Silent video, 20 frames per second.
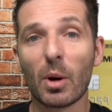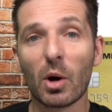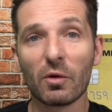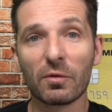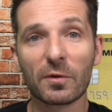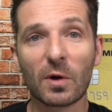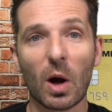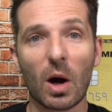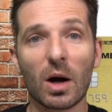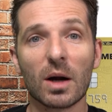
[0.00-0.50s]

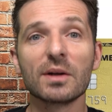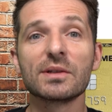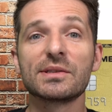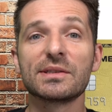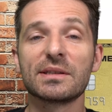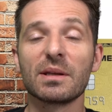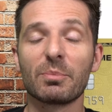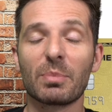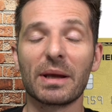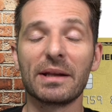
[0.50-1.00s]
both cards
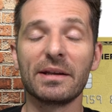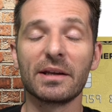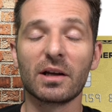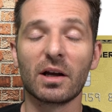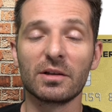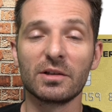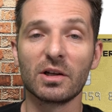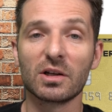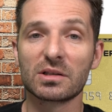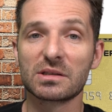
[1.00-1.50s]
depending
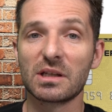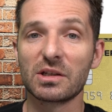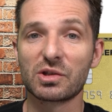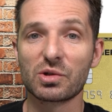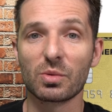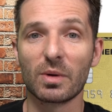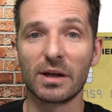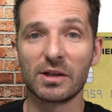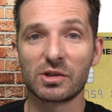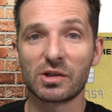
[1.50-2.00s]
on your
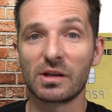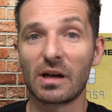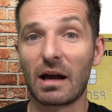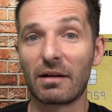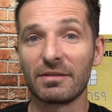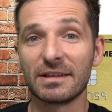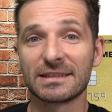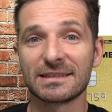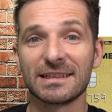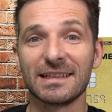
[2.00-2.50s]
situation.
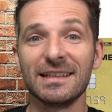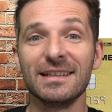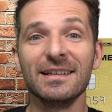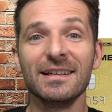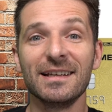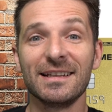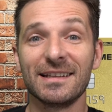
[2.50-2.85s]
Obviously,